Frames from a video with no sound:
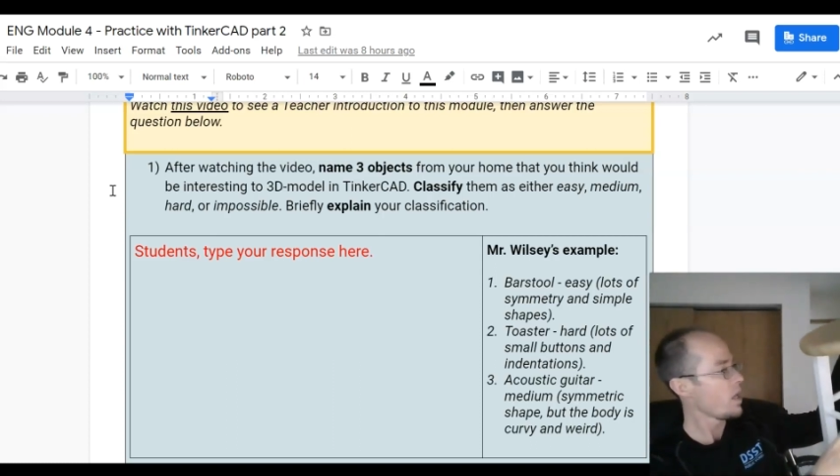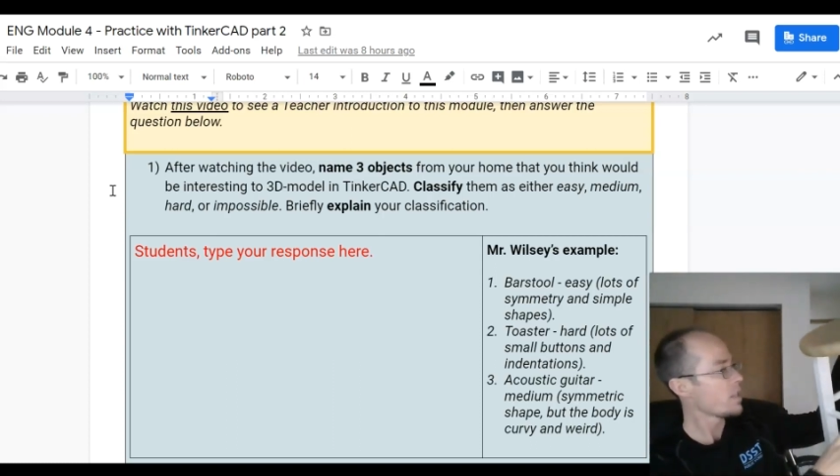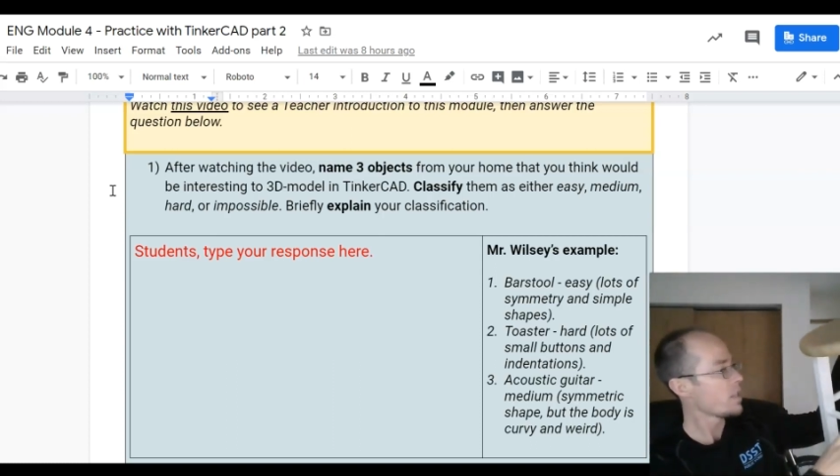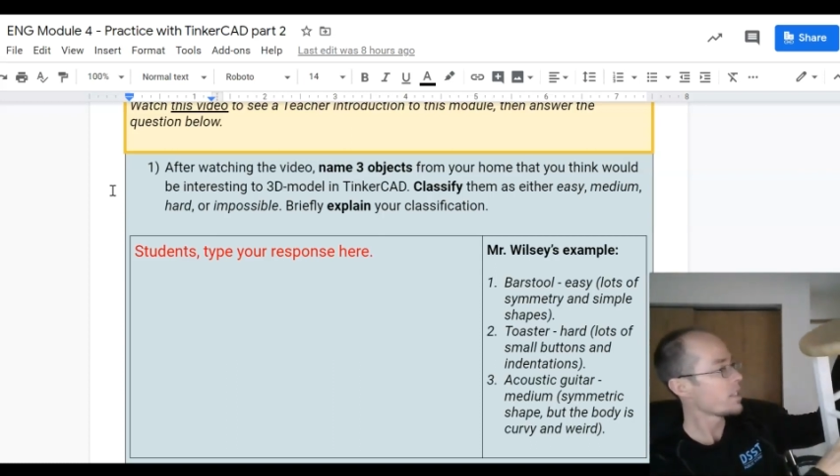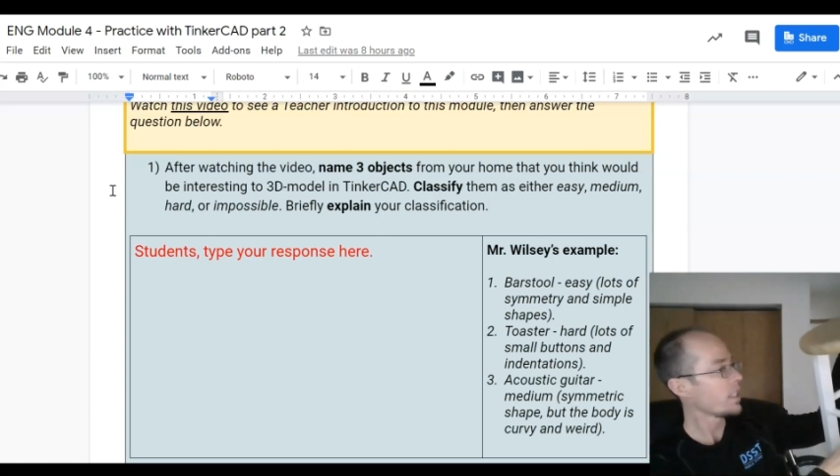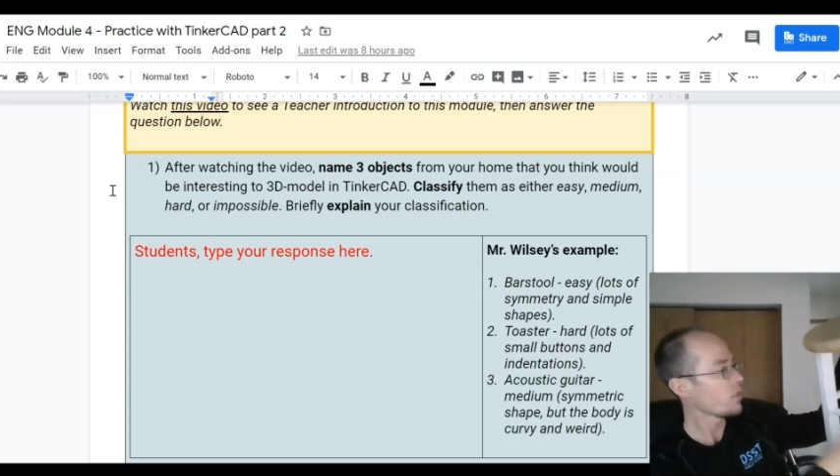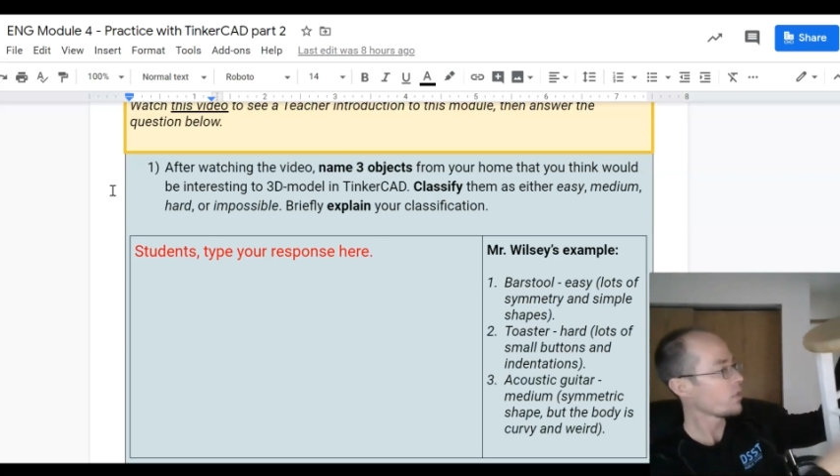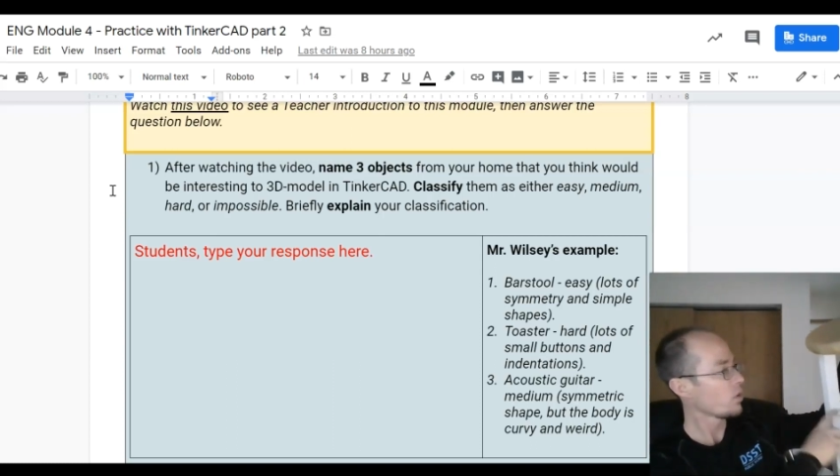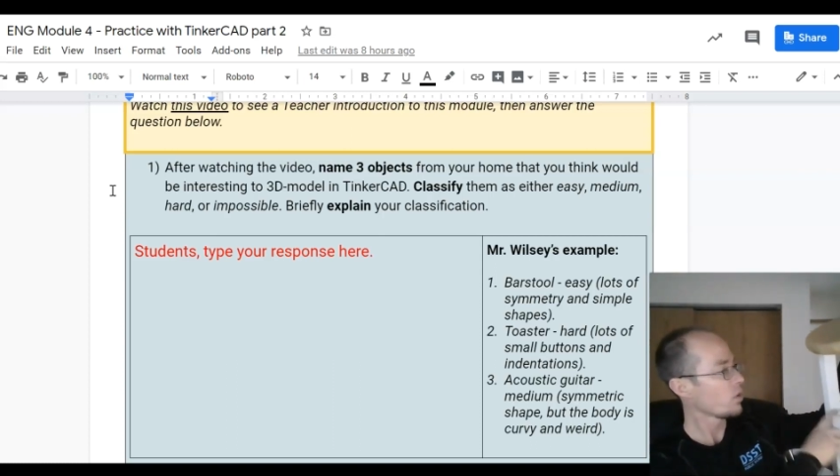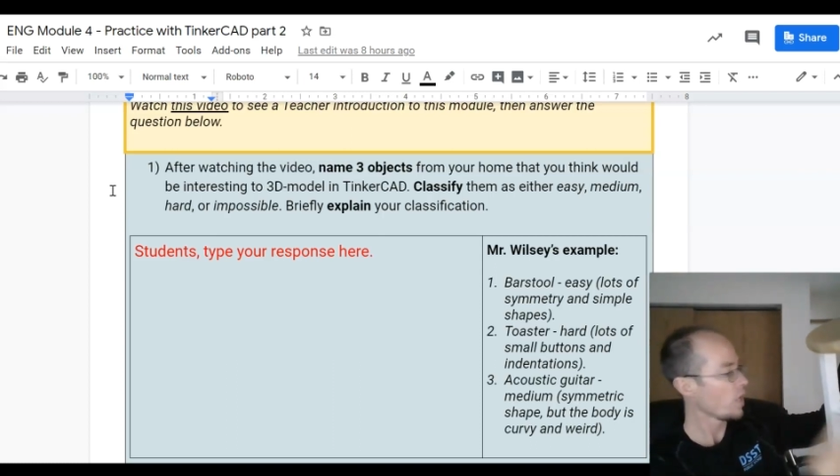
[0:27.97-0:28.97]

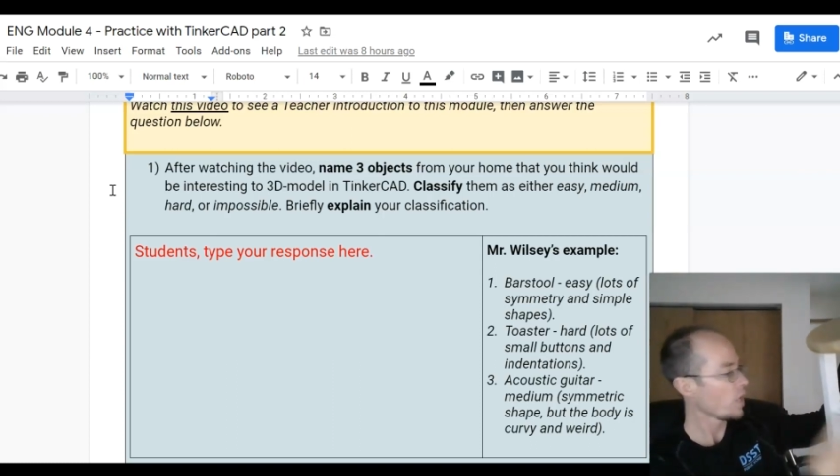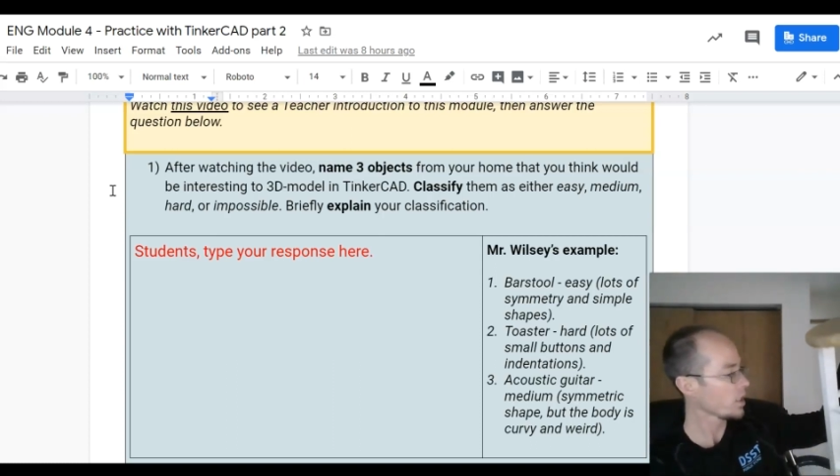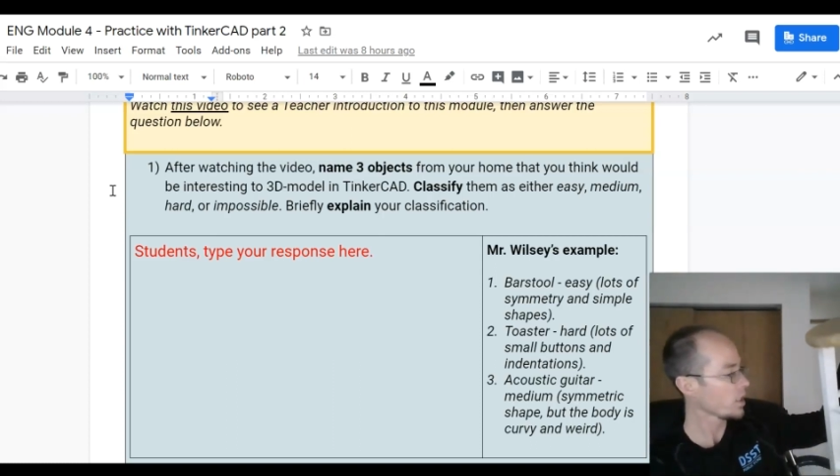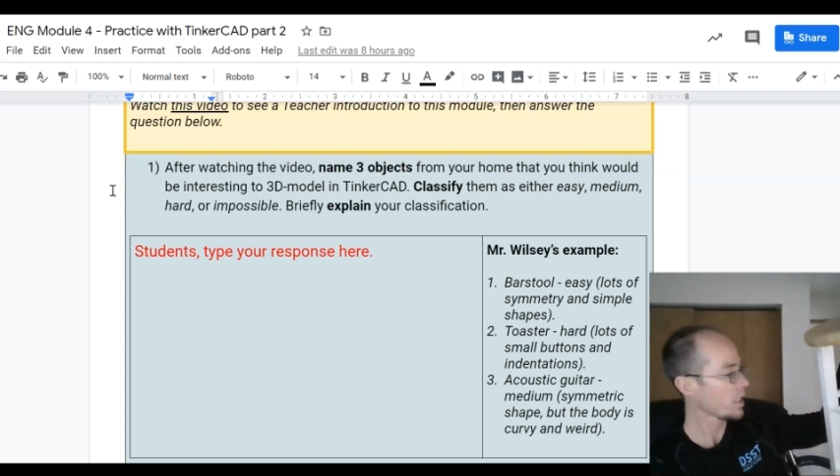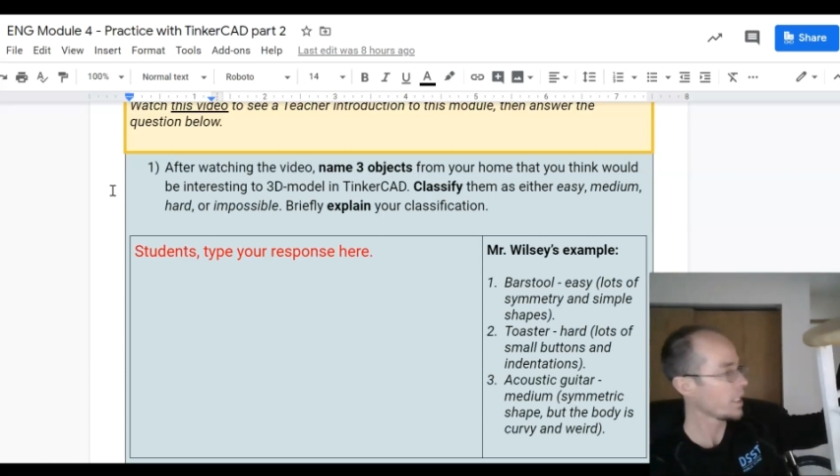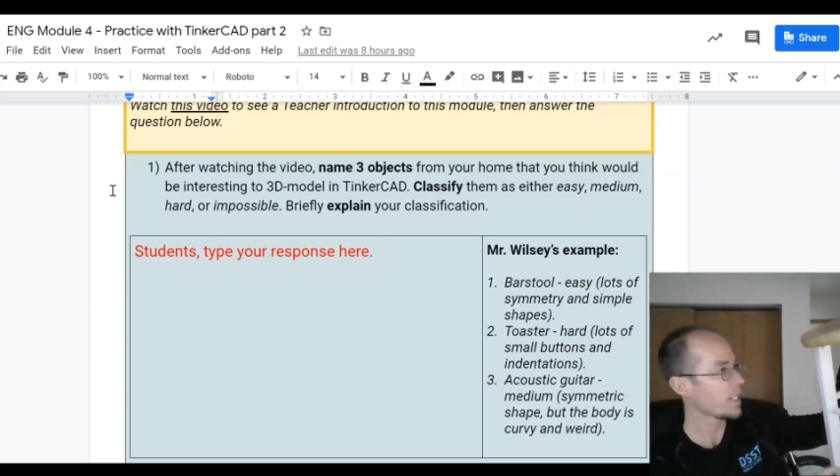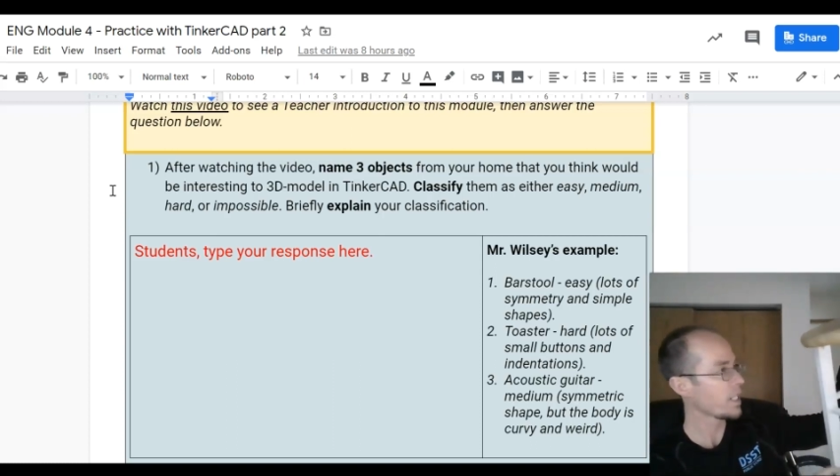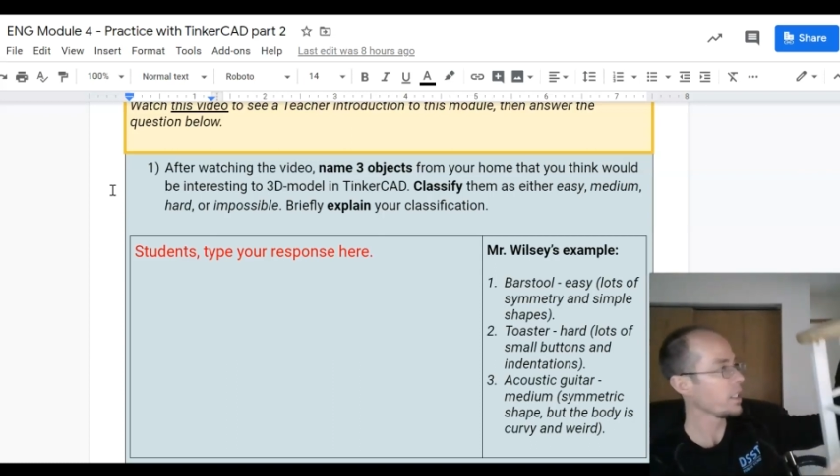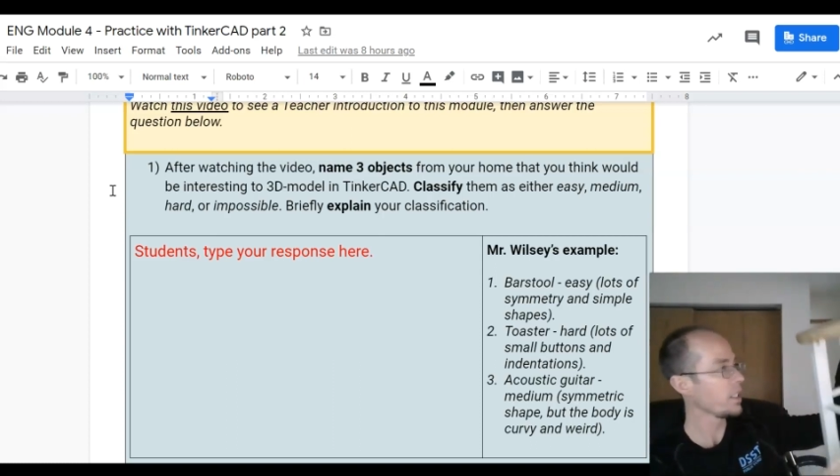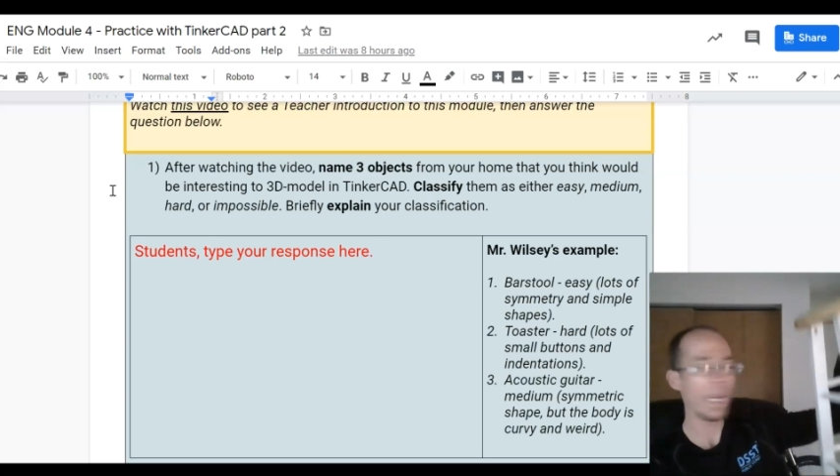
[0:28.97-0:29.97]
cylindrical rungs connecting
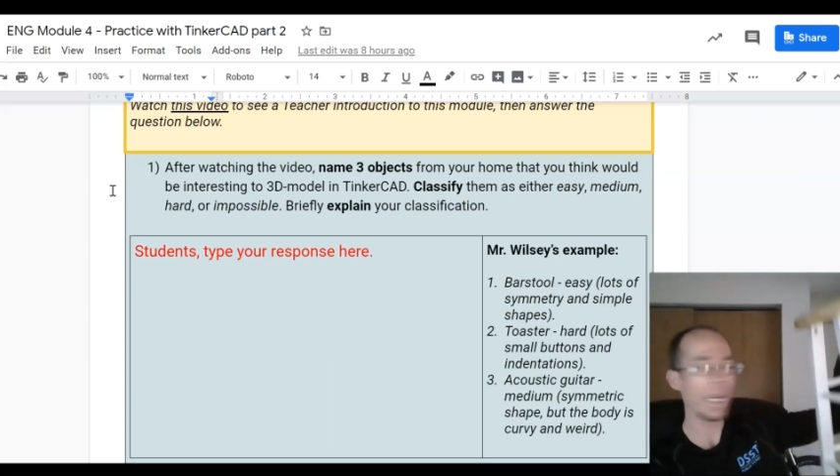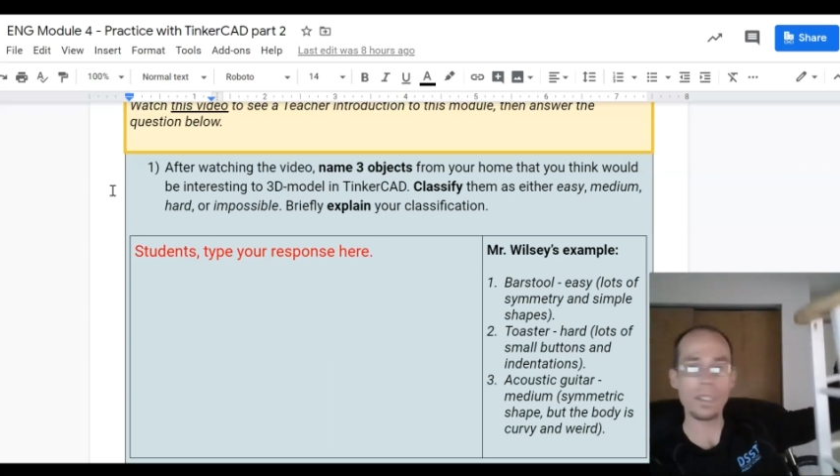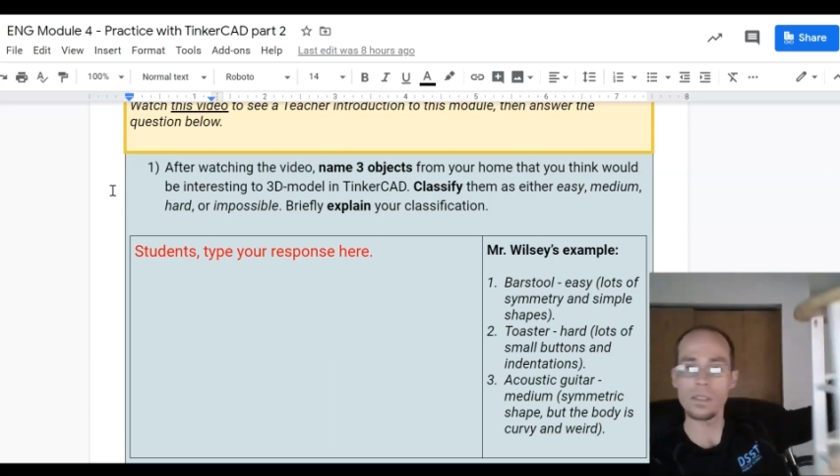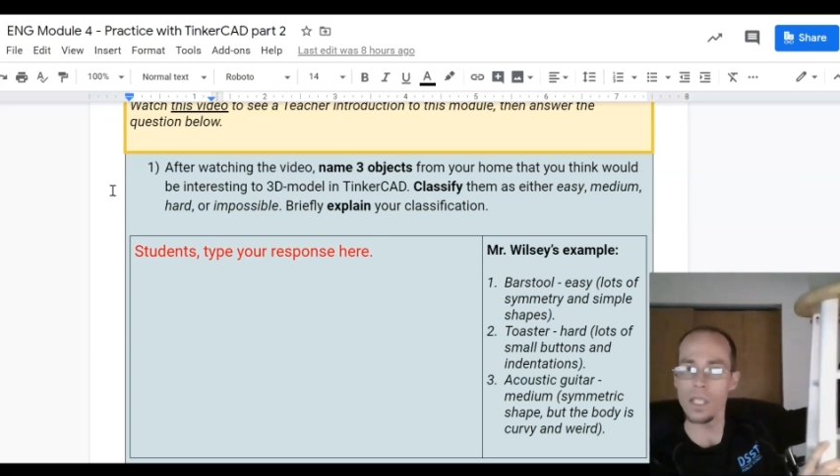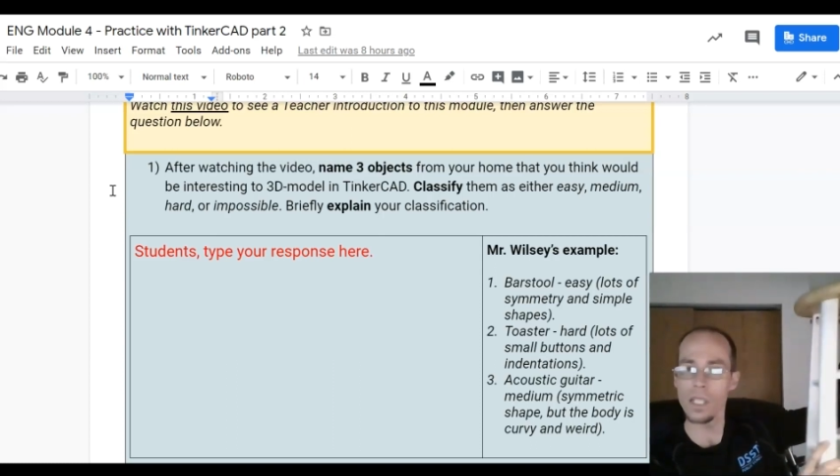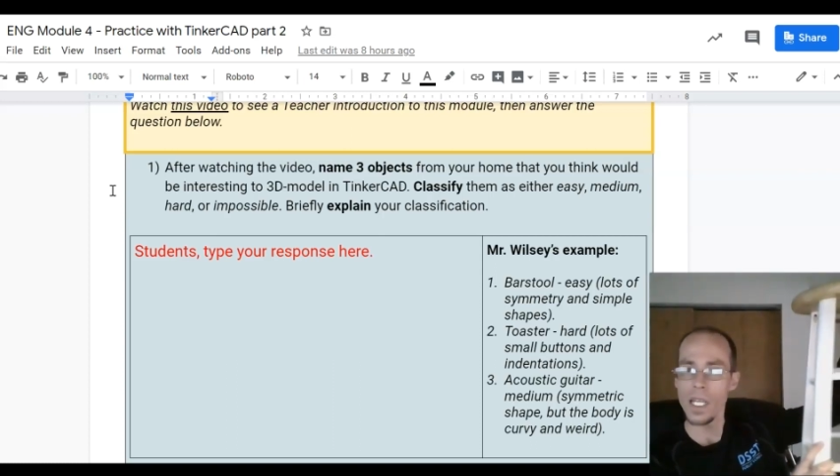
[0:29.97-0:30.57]
the legs.